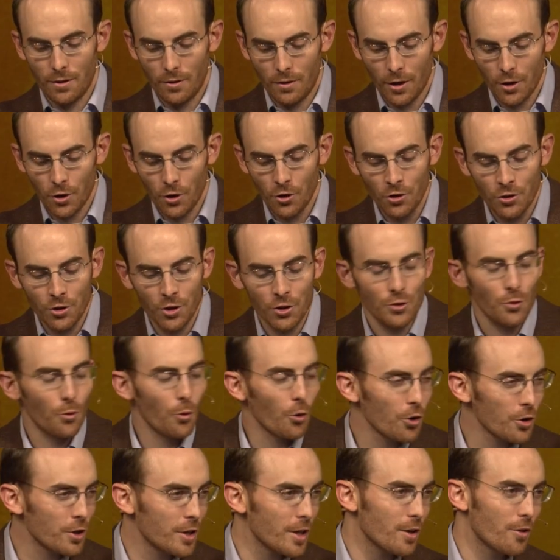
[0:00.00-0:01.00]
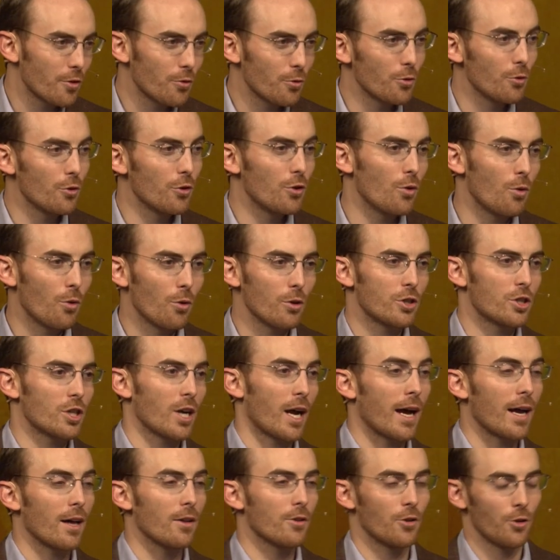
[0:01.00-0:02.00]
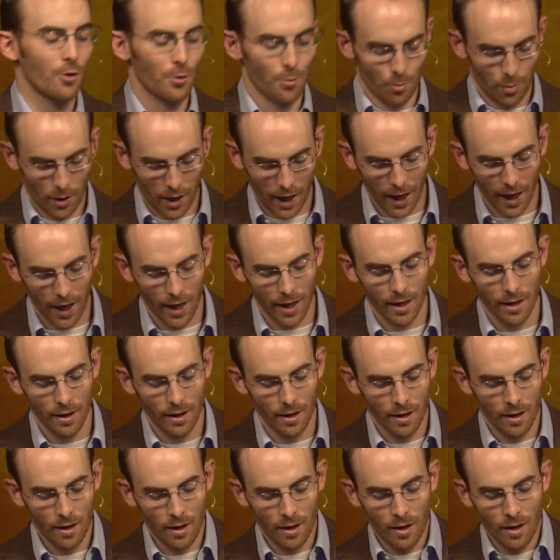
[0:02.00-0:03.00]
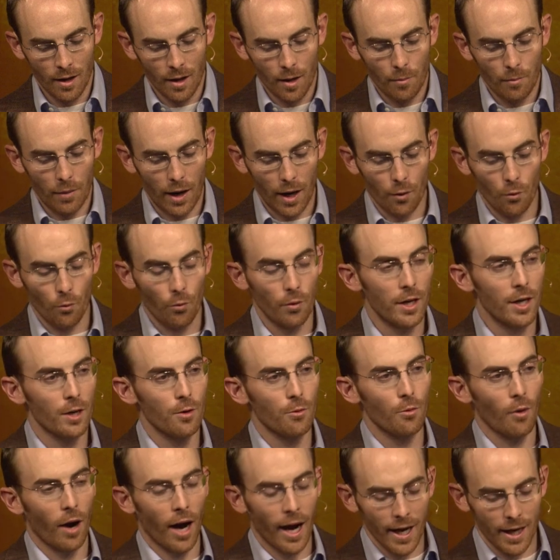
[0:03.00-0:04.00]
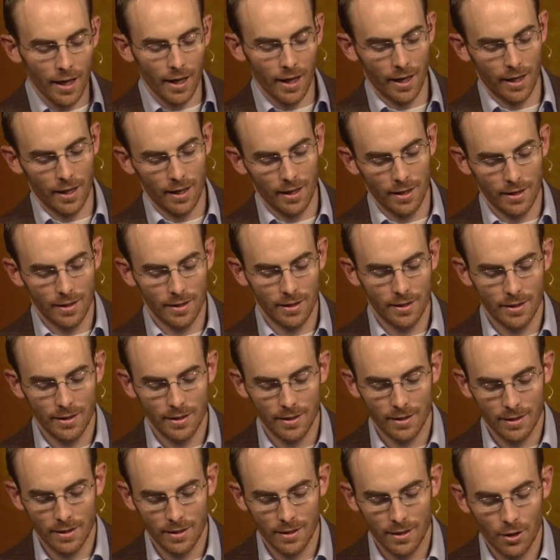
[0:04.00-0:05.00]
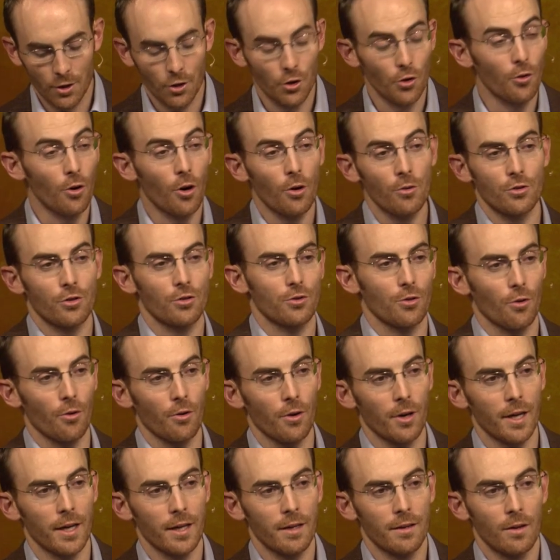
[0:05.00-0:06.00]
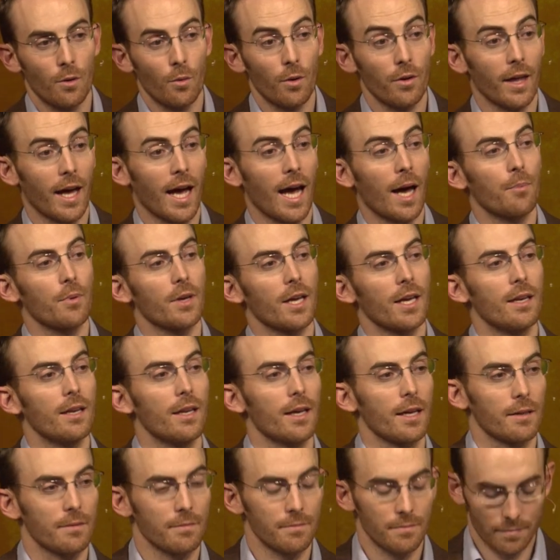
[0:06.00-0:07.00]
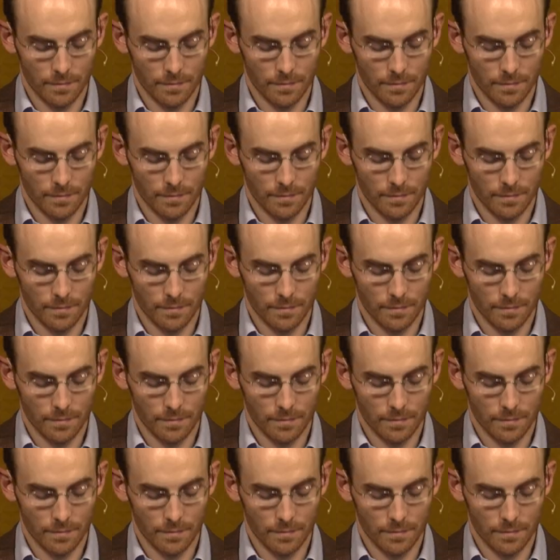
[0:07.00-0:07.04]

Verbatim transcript: Right? You're just working through your childhood pain by rewriting your own story with a happy ending.